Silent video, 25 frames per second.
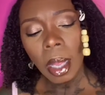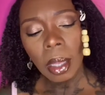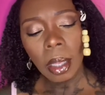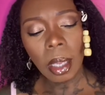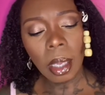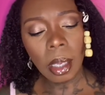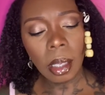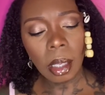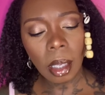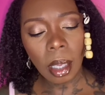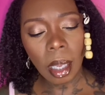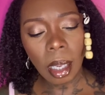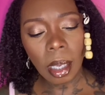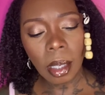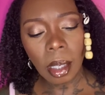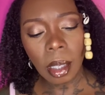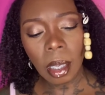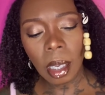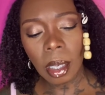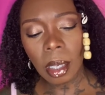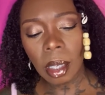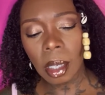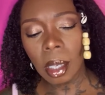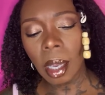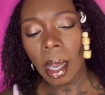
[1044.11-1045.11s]
This is
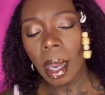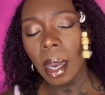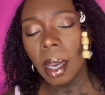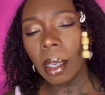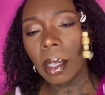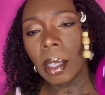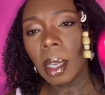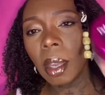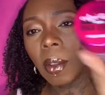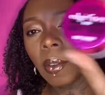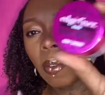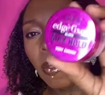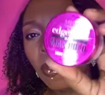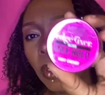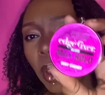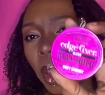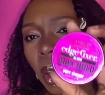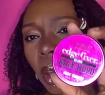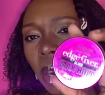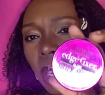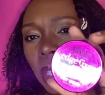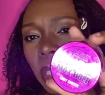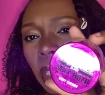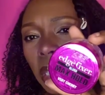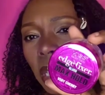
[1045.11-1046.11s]
the scent
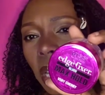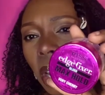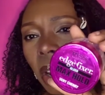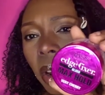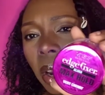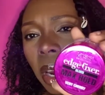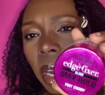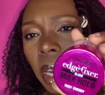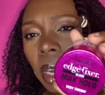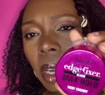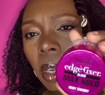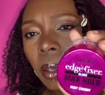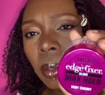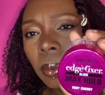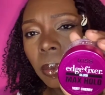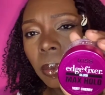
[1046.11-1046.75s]
Very Cherry.